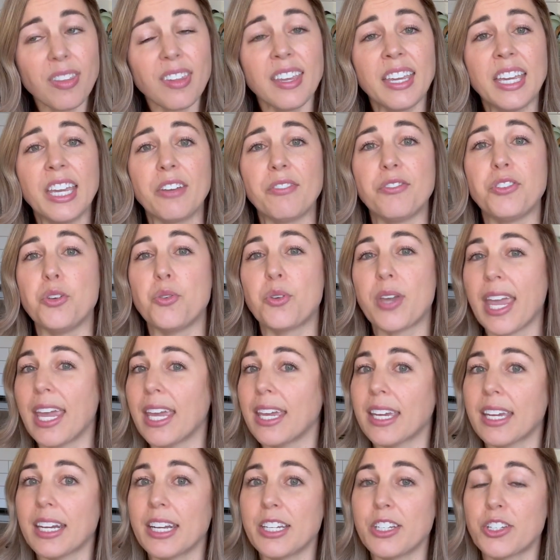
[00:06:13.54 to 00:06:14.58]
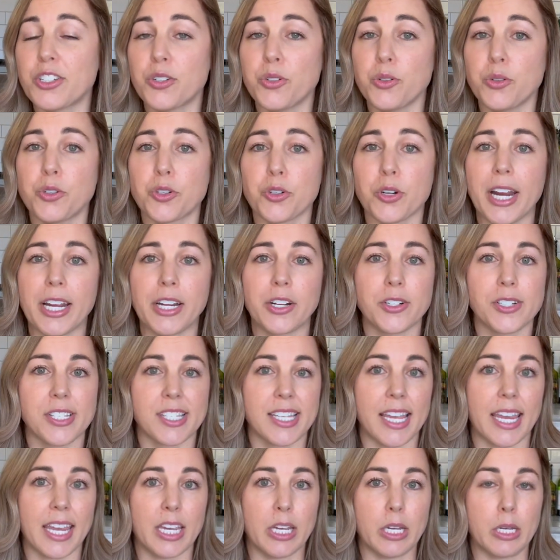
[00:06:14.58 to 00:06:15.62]
If you can't get into Trader
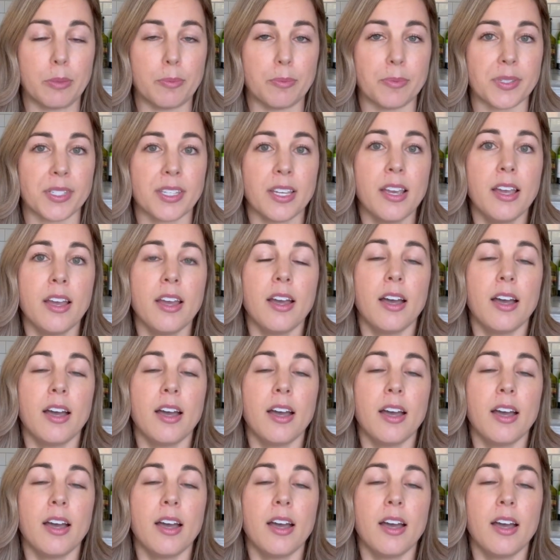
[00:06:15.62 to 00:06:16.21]
Sam's,